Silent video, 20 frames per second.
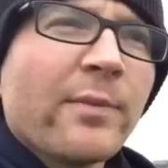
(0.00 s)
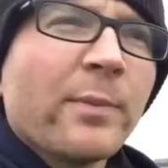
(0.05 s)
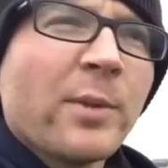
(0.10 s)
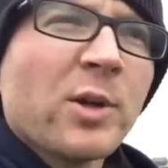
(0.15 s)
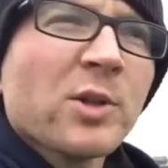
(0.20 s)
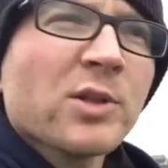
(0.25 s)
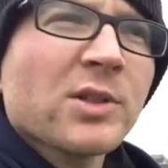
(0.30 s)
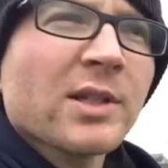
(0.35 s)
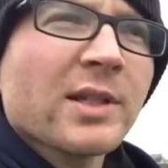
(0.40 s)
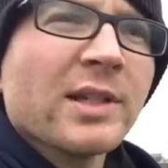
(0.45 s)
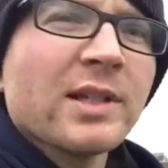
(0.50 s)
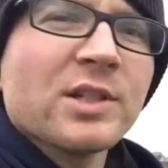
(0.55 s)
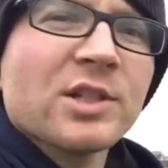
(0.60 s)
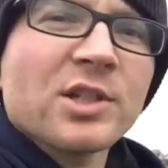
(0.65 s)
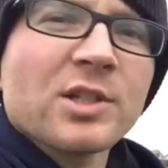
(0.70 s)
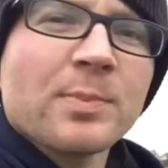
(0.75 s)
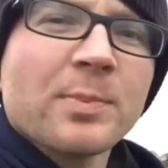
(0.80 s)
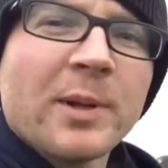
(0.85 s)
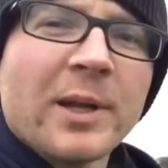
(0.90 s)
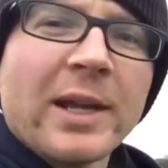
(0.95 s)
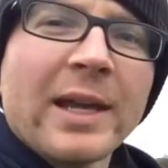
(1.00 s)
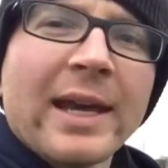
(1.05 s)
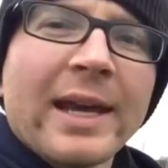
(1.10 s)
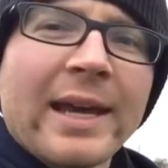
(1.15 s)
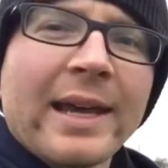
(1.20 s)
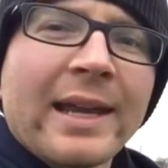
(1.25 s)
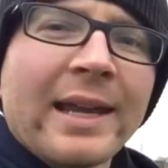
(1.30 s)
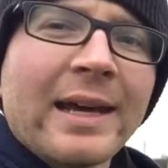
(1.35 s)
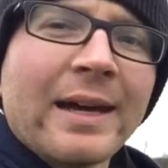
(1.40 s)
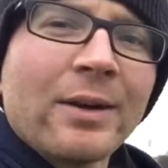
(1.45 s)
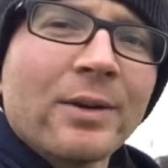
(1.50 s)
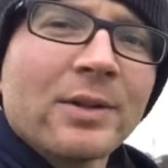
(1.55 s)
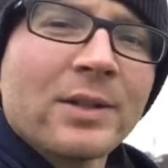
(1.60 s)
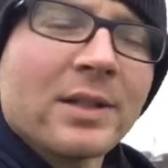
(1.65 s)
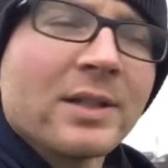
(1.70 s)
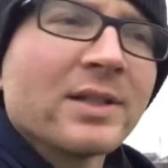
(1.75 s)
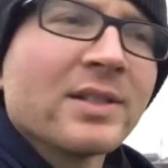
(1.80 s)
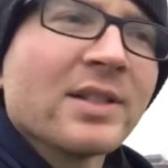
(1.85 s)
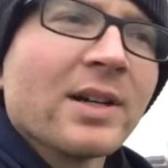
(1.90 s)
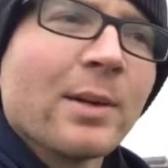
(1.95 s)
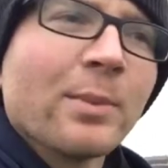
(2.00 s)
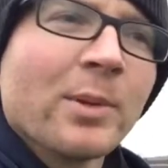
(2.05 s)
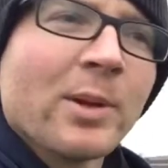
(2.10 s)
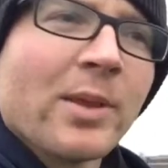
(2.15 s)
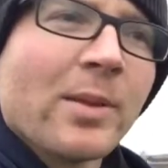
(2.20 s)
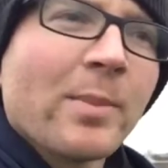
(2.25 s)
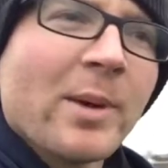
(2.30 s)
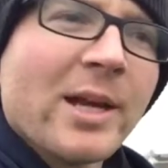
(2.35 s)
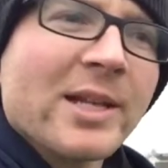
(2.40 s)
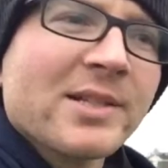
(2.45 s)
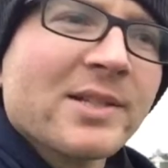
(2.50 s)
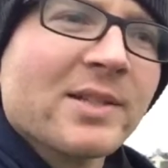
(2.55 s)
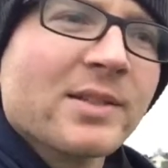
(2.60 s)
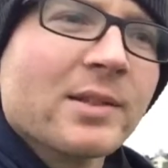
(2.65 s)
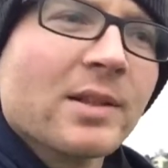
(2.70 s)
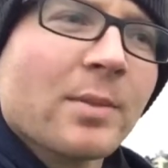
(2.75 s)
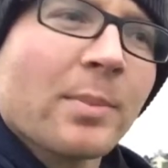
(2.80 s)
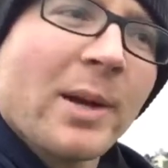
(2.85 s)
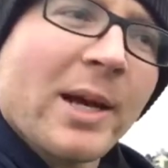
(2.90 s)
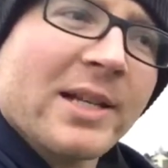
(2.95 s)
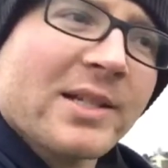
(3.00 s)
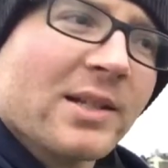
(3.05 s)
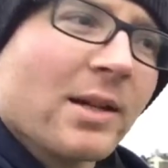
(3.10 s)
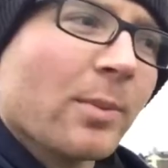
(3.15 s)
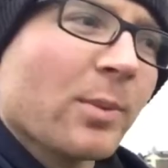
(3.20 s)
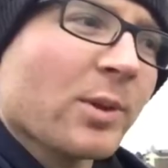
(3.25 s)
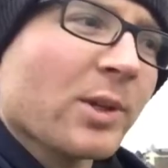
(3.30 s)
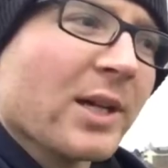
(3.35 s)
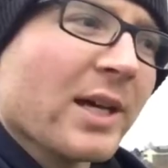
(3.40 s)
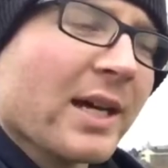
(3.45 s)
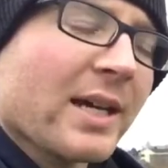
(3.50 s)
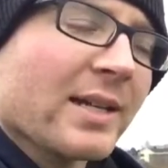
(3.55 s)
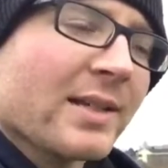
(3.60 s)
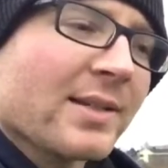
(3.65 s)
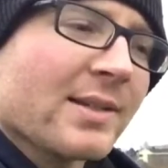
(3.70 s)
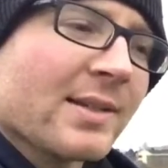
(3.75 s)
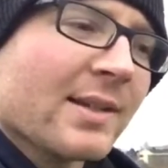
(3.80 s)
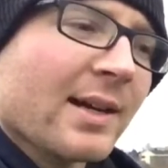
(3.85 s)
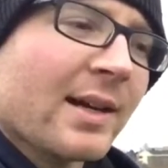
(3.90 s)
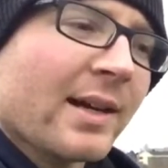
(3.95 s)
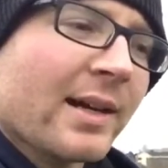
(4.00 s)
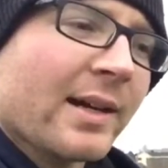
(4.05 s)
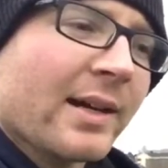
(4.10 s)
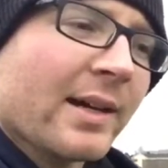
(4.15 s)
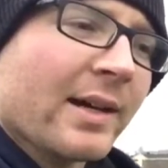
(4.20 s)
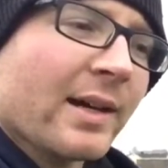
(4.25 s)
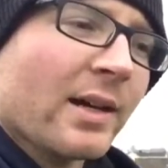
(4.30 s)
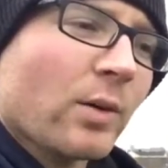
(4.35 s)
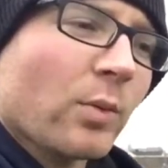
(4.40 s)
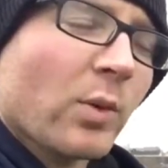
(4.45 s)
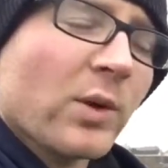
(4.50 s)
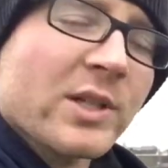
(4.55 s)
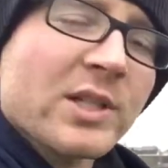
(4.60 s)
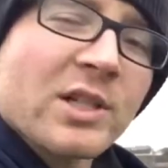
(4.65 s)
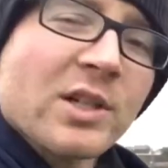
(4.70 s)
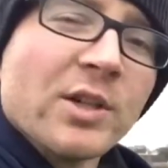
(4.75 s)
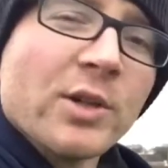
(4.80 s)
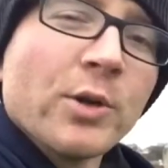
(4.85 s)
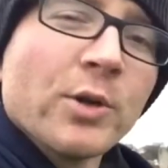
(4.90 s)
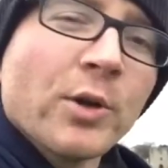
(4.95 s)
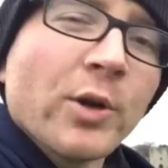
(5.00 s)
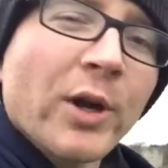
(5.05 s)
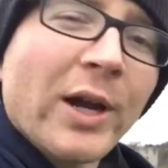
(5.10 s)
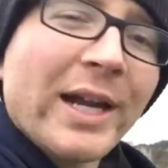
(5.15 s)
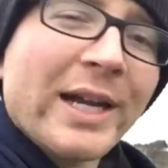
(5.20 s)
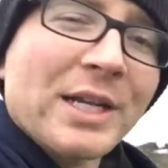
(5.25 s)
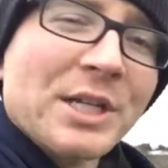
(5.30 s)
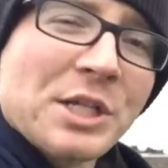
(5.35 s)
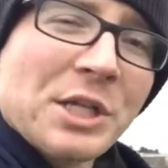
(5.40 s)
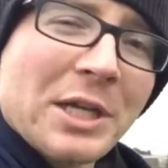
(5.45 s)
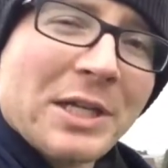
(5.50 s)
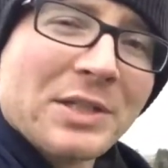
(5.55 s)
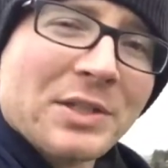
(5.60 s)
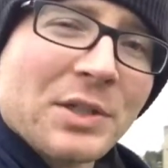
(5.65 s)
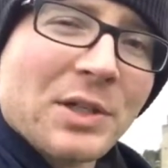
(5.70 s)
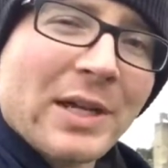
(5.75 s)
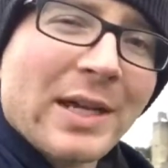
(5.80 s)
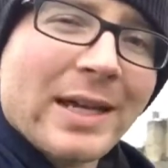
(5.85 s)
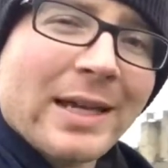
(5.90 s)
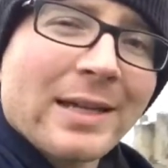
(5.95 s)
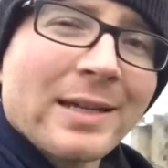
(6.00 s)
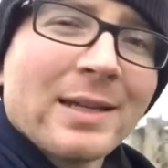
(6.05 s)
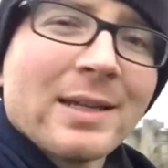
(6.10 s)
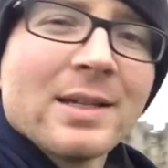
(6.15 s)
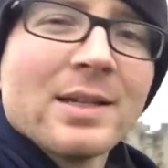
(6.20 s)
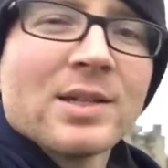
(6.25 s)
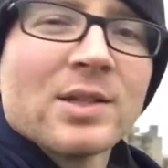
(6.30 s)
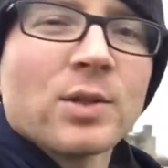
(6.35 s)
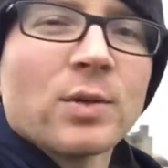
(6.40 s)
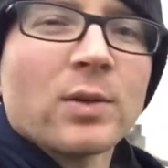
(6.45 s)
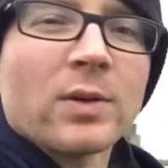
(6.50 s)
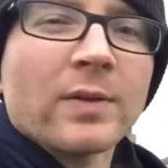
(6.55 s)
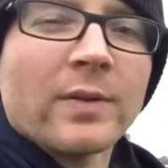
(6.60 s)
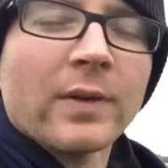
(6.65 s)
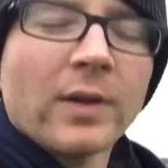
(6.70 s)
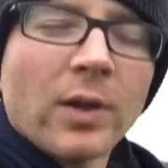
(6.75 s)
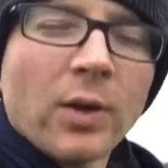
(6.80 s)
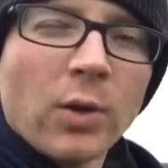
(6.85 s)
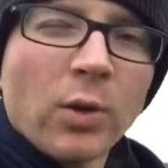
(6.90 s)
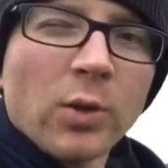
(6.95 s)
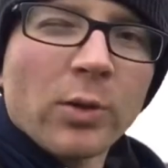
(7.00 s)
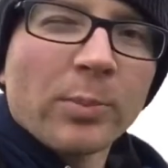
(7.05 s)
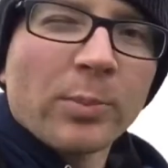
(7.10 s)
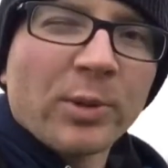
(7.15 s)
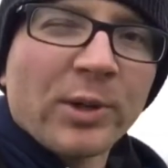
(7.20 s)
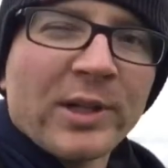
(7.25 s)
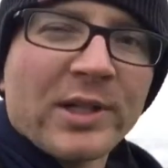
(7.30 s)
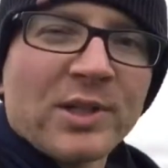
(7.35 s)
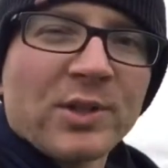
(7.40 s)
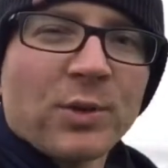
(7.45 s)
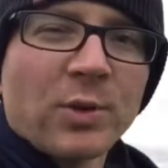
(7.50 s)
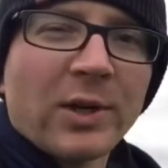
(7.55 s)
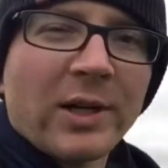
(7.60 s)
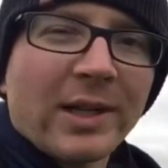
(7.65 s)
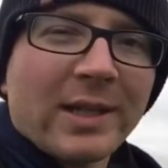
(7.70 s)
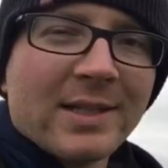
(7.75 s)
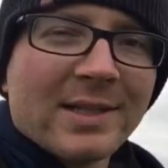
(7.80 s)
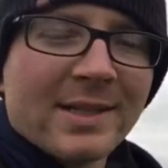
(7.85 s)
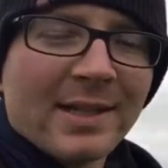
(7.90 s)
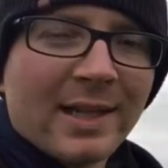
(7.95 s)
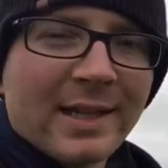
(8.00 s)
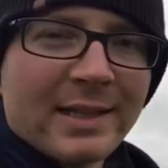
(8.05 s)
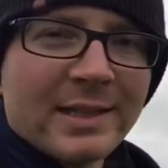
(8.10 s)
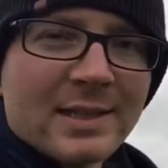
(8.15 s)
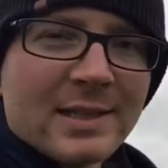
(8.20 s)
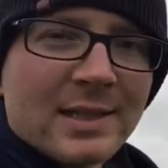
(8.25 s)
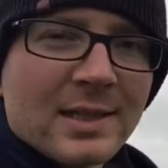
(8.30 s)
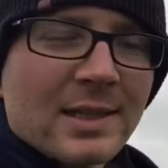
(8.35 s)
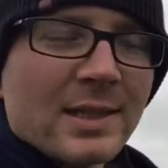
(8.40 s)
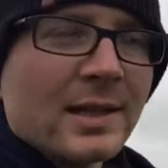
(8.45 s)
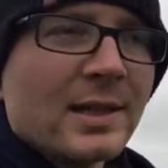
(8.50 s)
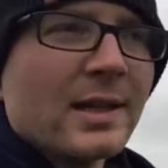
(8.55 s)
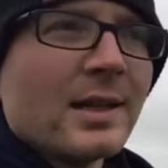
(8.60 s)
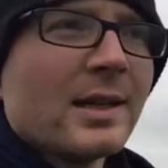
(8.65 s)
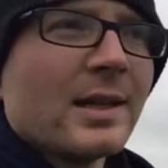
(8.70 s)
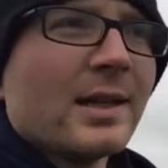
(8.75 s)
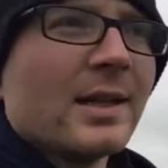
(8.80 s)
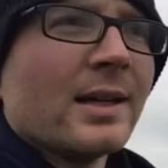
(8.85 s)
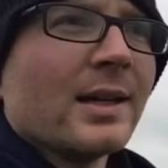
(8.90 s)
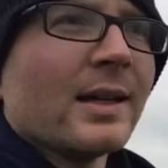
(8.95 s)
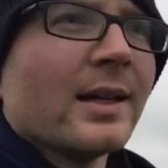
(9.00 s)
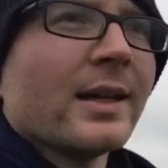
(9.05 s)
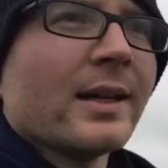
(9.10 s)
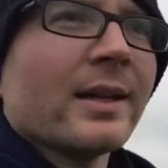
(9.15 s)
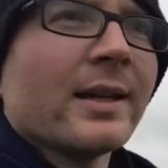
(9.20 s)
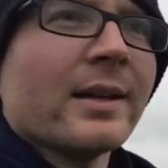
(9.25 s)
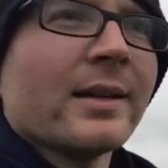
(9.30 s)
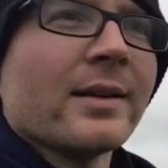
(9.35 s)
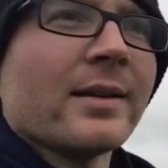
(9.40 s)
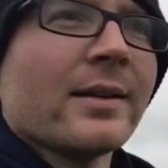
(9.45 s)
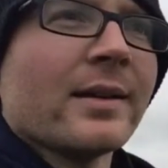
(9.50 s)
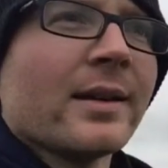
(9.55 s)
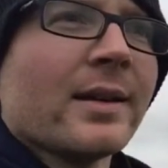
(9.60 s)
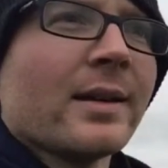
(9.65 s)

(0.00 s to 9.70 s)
mostly just been hanging out in Dublin the past couple days. I went to Newgrange yesterday, sort of an old prehistoric site, and